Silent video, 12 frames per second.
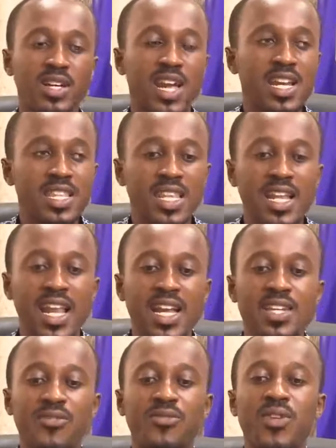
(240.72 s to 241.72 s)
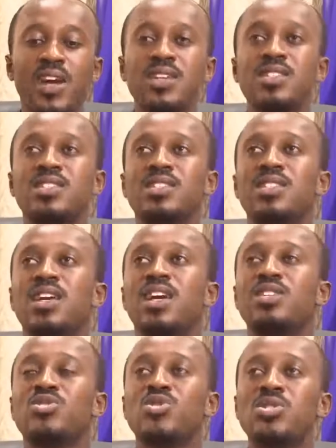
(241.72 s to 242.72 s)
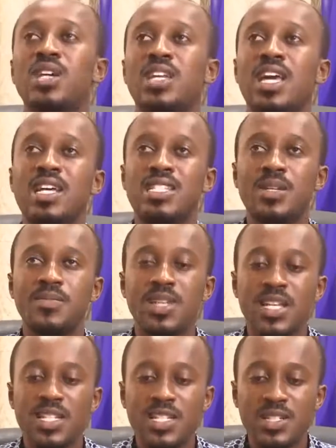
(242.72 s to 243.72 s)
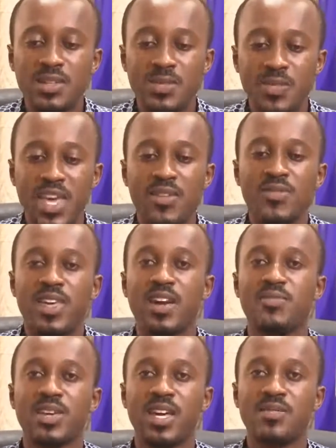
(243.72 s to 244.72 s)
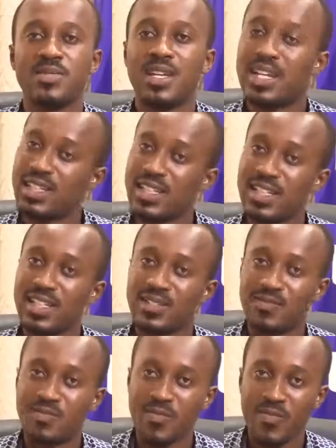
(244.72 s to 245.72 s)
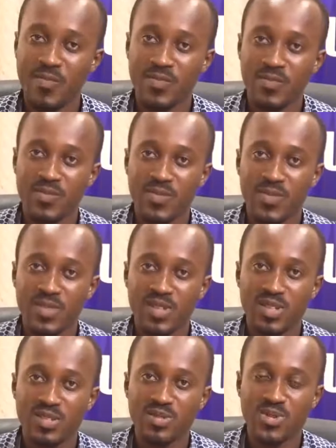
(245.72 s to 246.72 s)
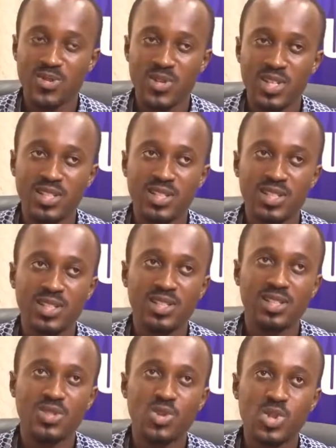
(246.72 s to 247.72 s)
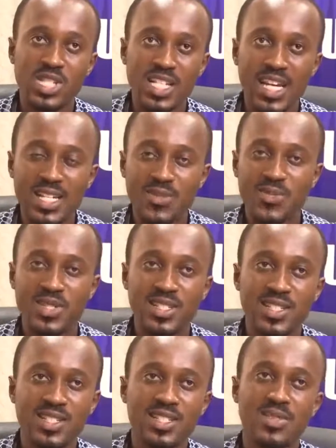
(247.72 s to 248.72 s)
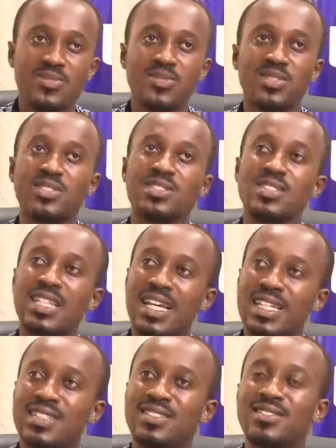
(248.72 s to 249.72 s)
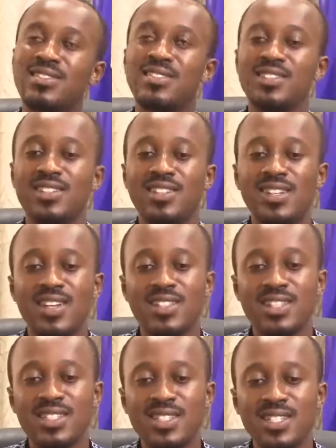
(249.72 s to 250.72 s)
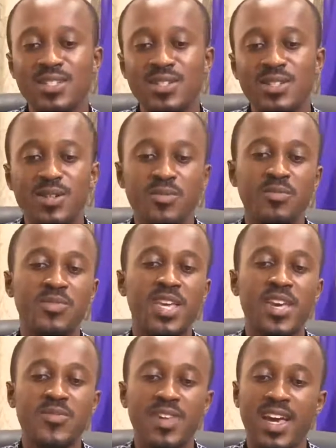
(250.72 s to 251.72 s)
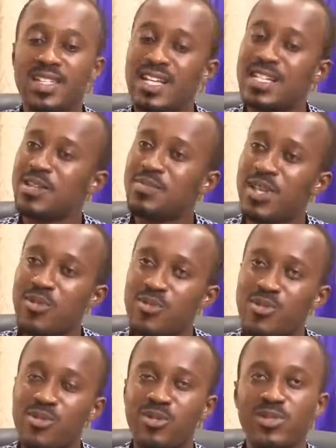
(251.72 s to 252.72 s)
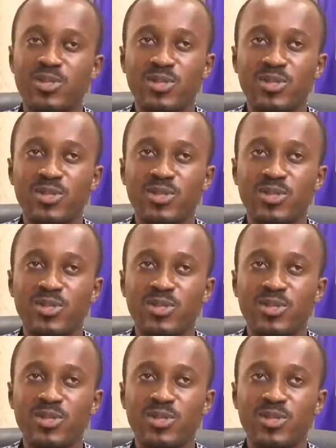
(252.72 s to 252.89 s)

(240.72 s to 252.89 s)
anything that defines a socially accepted behavior becomes an ethic. So when socially within some circle, a certain behavior is acceptable,